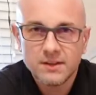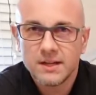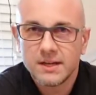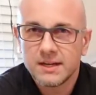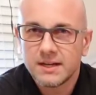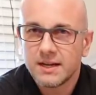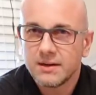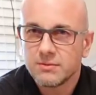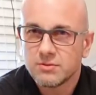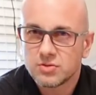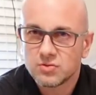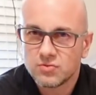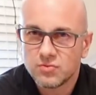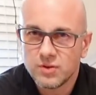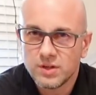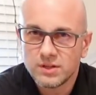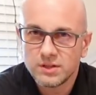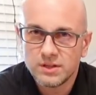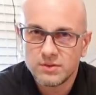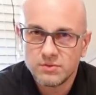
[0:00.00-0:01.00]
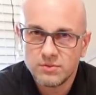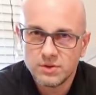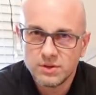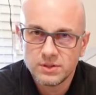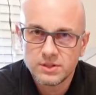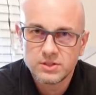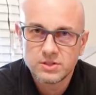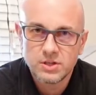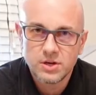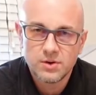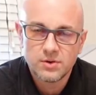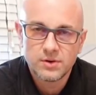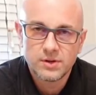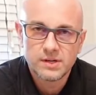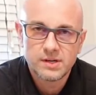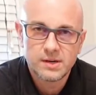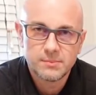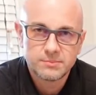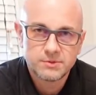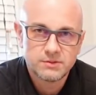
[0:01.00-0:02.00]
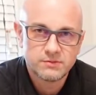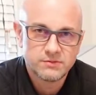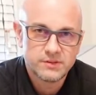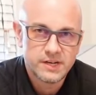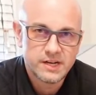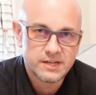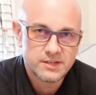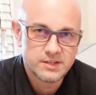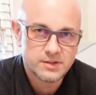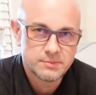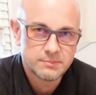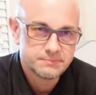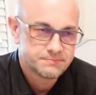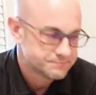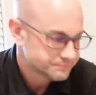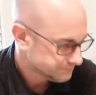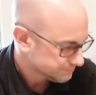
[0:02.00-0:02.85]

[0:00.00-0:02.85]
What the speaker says: like I was really, really turning up the volume,